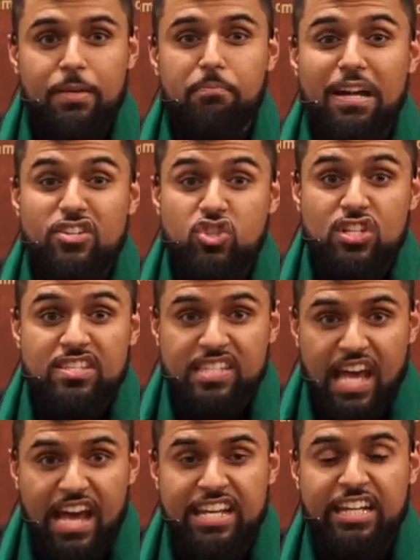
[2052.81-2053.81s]
It
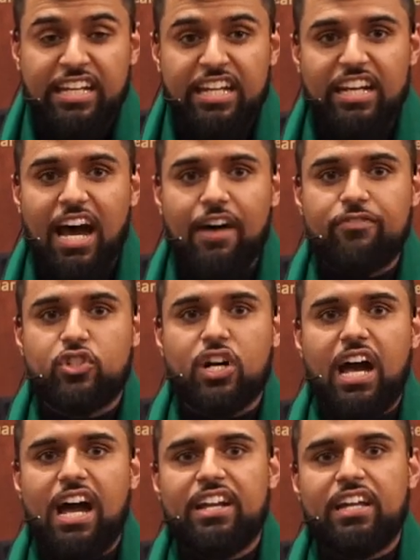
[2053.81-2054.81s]
mentions etiquette
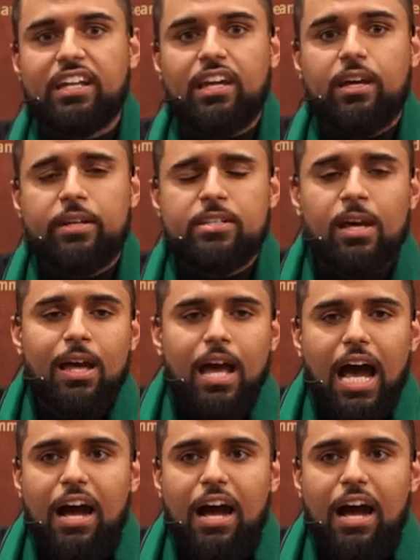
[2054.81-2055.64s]
after etiquette.